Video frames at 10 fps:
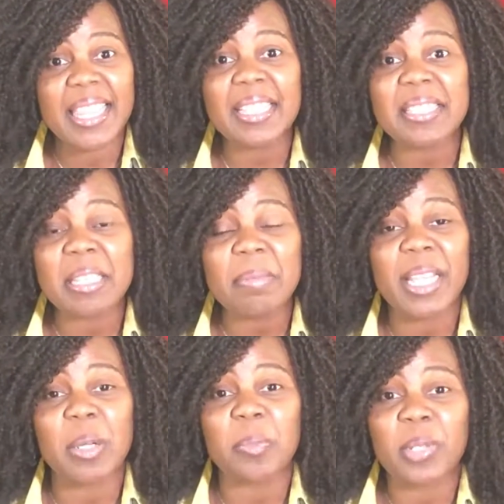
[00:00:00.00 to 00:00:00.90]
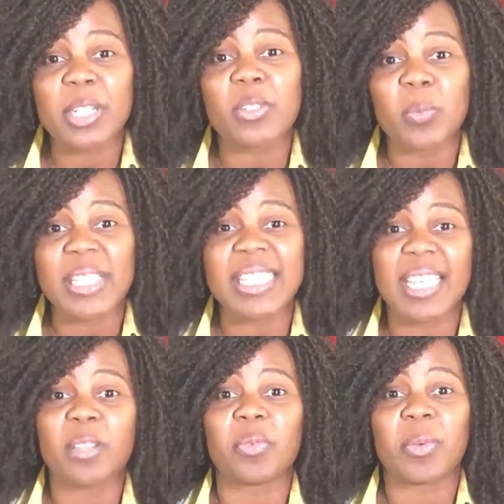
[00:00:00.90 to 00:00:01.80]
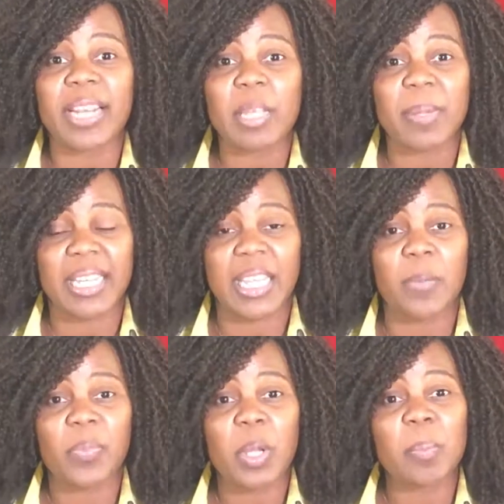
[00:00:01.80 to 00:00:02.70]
That seemed like a pretty sweet deal for anybody,